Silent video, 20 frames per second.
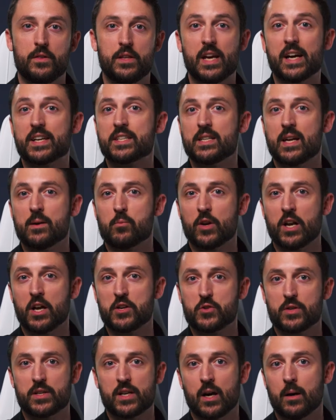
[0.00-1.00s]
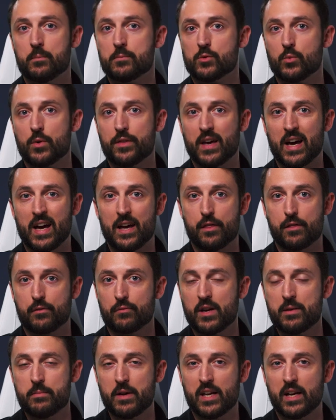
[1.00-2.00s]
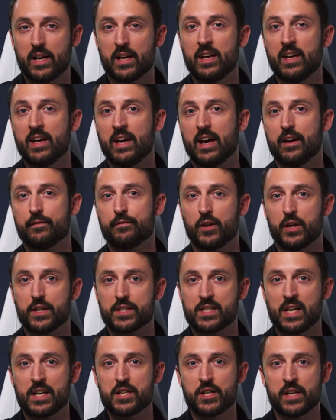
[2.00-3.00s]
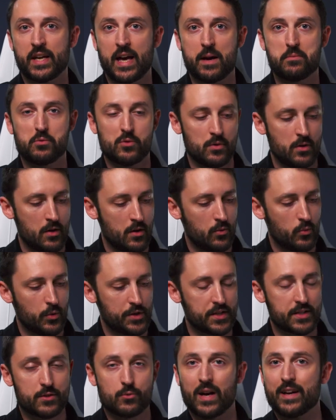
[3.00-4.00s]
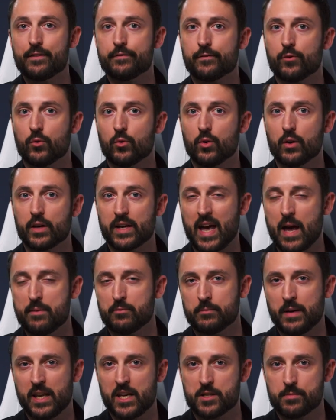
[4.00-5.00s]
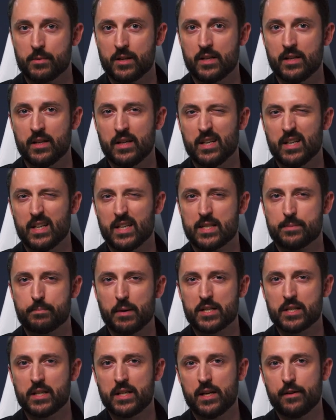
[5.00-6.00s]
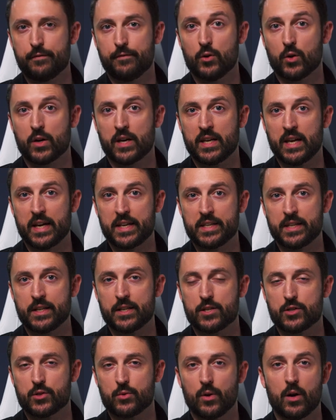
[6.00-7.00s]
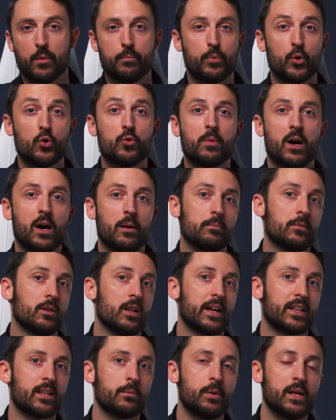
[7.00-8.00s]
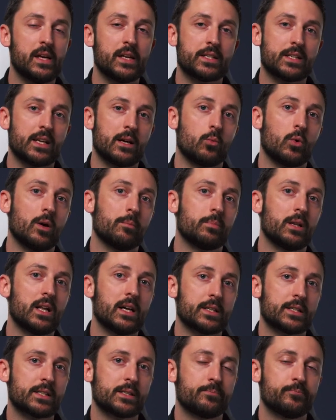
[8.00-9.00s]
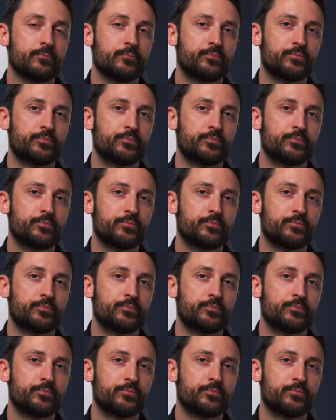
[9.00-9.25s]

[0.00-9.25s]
The XDM-100 comes with a 3-meter headphone extension cable, which is great for cable management, especially if you're connecting it to a boom arm like the PSA 1 Plus.